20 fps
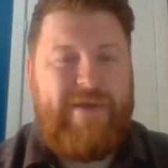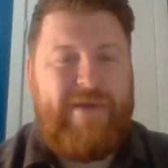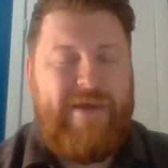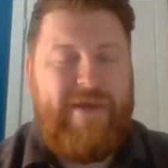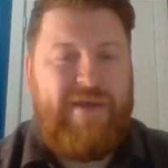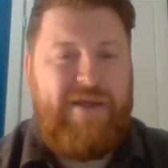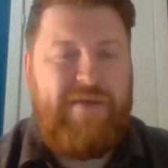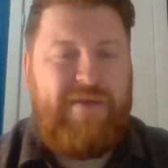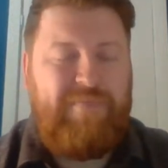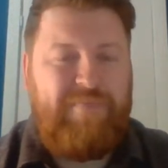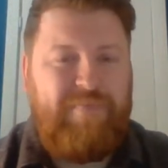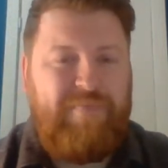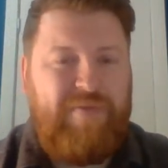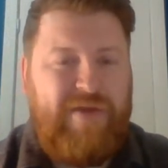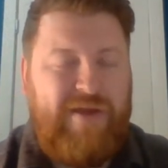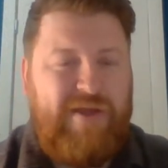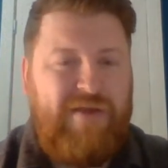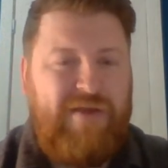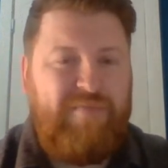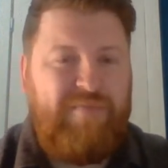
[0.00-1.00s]
any
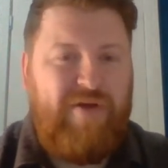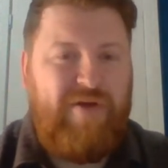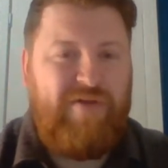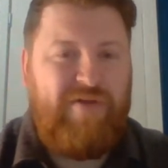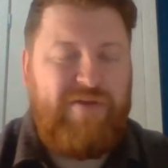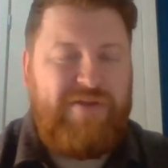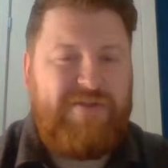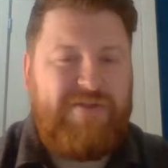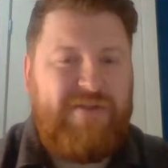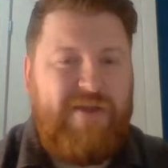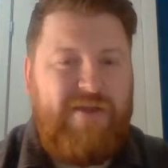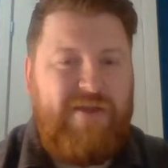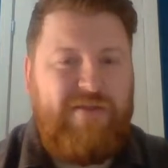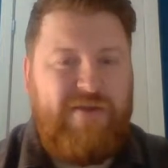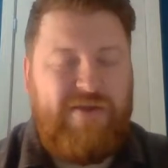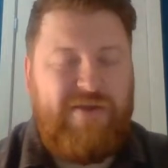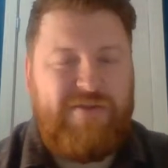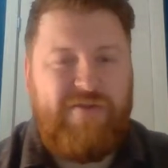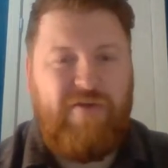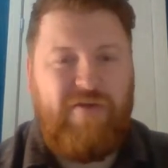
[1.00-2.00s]
planning policy
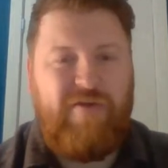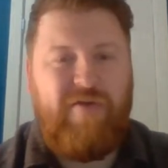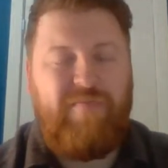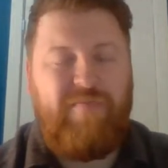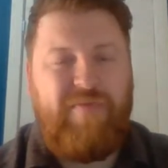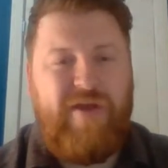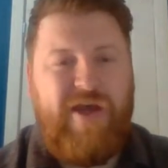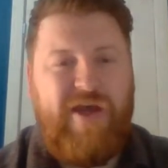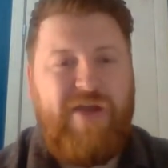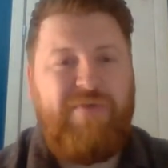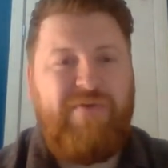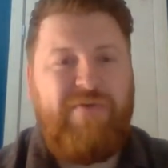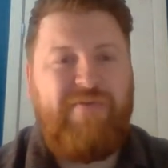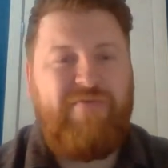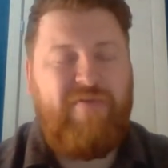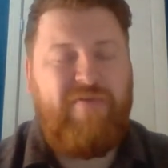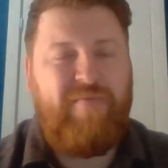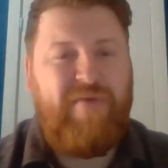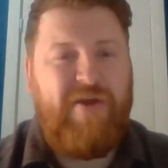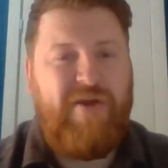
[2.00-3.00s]
that is not complied with
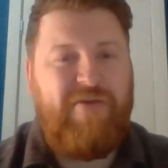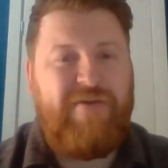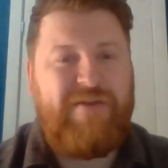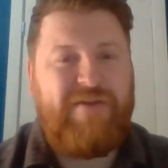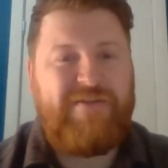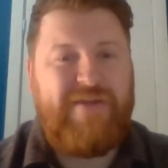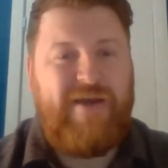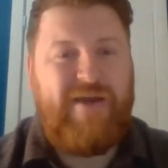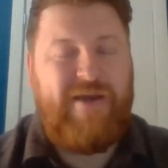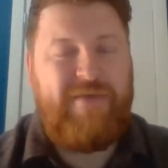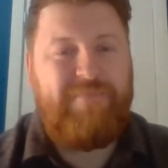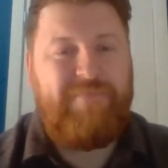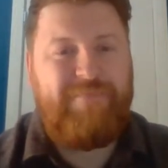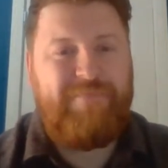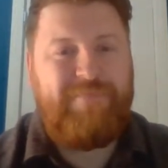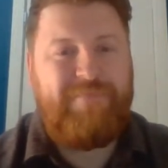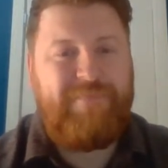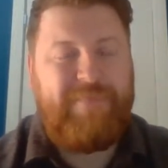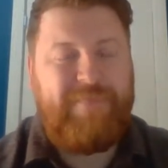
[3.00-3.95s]
for a period of time